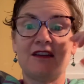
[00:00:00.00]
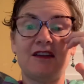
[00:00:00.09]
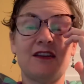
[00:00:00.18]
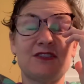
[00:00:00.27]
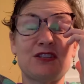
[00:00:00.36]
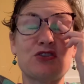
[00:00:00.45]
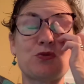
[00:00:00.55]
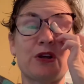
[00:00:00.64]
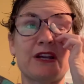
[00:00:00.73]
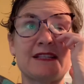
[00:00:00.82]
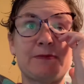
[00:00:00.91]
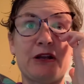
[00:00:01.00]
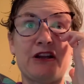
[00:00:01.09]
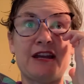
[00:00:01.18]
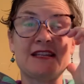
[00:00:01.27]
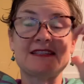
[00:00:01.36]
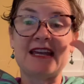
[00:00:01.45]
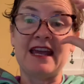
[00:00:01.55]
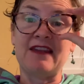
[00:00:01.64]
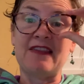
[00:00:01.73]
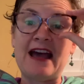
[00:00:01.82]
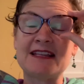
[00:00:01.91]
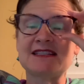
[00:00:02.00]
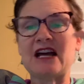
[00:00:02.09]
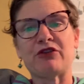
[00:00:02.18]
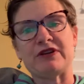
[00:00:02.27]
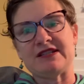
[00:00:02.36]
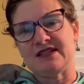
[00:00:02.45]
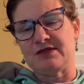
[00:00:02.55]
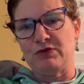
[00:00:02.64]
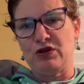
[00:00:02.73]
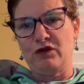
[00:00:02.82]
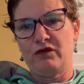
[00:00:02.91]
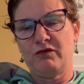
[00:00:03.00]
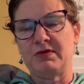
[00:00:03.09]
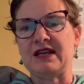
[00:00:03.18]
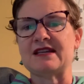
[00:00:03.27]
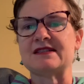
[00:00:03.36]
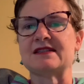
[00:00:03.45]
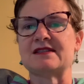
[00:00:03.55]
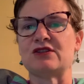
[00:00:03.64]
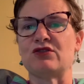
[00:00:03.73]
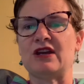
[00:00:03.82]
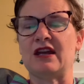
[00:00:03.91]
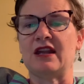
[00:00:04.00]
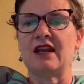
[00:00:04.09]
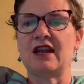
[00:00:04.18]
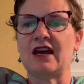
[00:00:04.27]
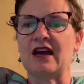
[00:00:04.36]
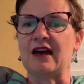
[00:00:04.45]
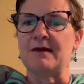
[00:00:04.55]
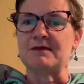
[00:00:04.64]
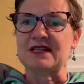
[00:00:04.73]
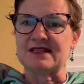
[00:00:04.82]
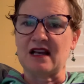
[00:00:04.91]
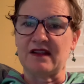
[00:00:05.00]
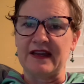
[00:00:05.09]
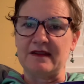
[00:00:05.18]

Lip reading: social work experience, and that is not a reason to move because the student does not like the